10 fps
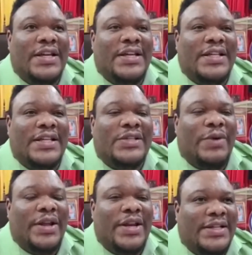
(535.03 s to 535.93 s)
this is
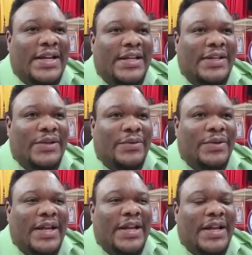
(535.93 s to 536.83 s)
what they're telling you,
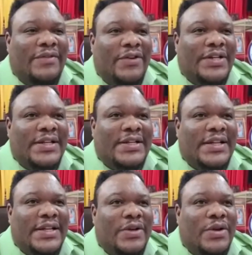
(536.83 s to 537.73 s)

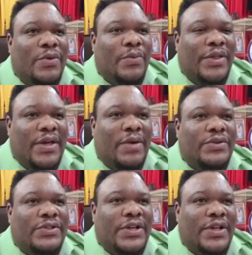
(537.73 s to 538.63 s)
inadvertently.
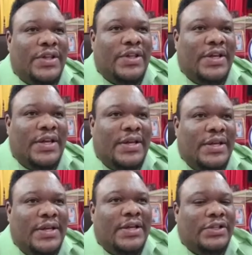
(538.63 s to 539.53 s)
Without the
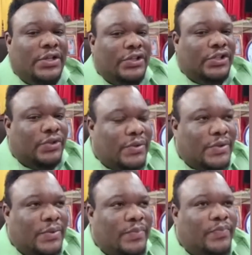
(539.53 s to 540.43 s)

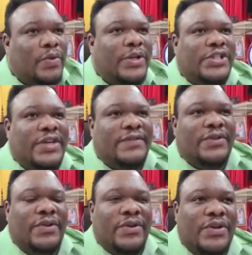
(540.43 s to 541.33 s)
joke, which gives
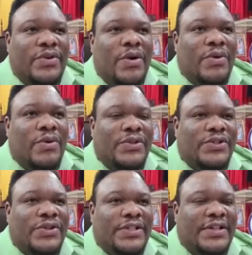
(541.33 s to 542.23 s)
you the QR code
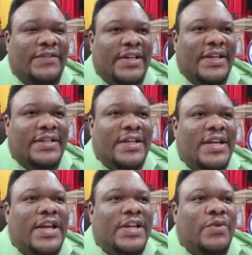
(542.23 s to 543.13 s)
certificate,
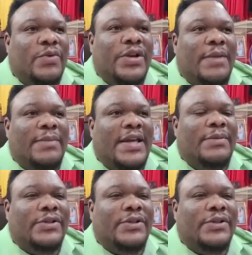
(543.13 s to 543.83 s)
you will not be able